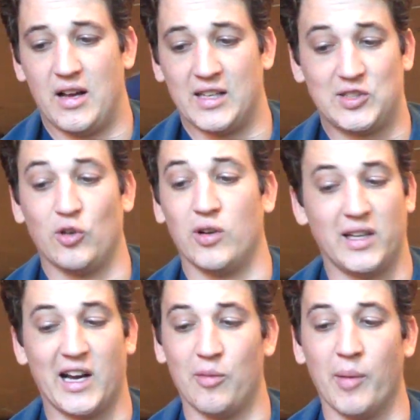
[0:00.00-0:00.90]
I still
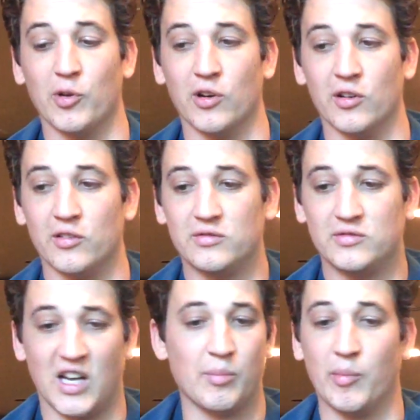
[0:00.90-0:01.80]
I remember
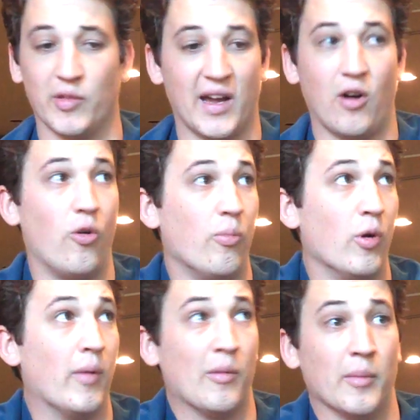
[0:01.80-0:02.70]
that whole
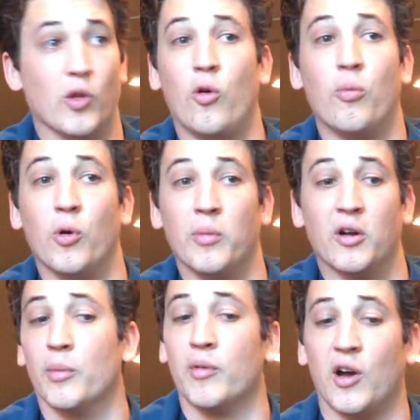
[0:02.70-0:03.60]
moment. I remember the whole moment. I
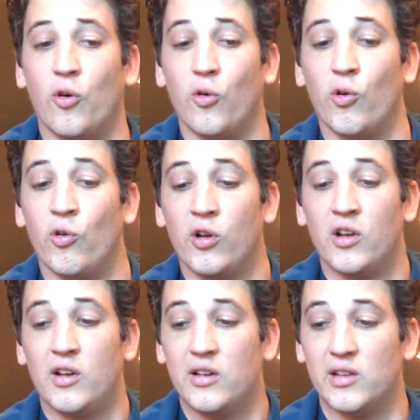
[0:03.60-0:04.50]
remember that whole
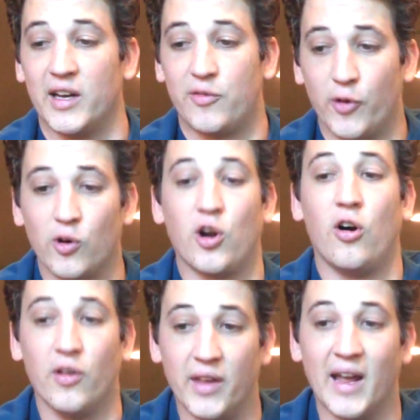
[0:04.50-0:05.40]
phone
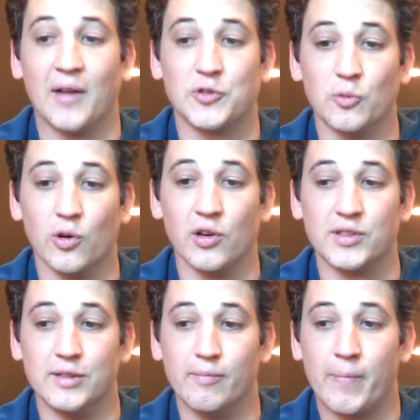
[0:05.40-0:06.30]
call, and then
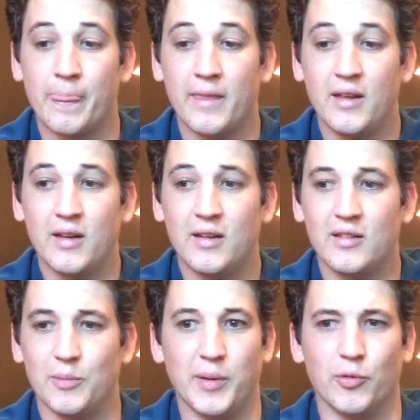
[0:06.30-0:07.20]
afterwards, and
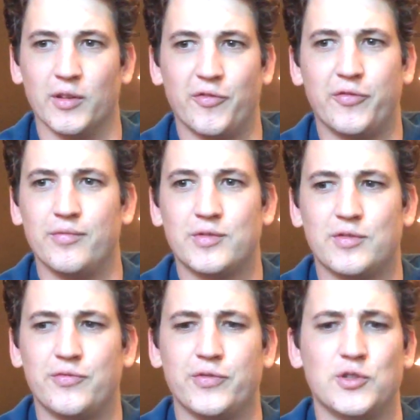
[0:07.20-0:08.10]
people in the
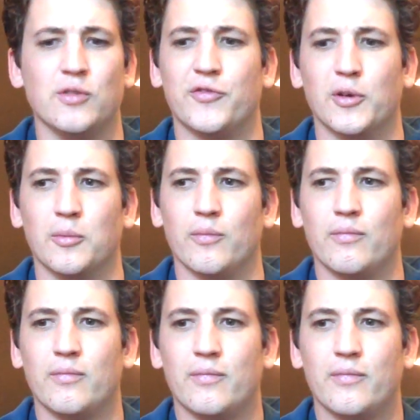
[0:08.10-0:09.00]
student film
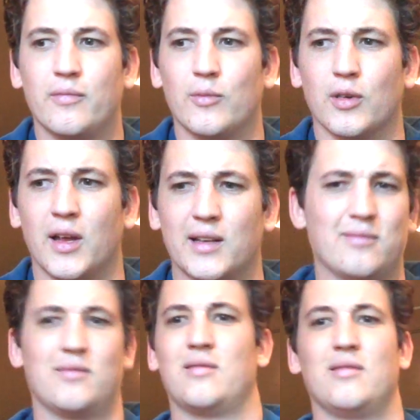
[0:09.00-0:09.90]
were like,
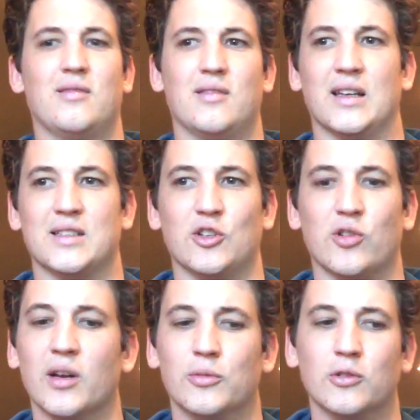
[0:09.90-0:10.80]
"That's
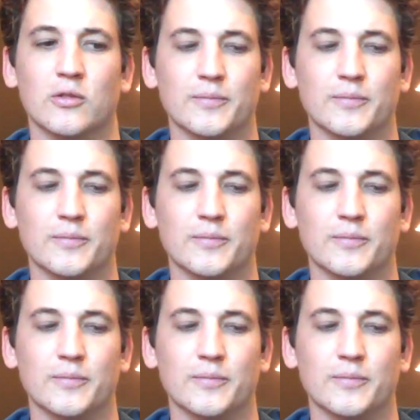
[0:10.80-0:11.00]
incredible."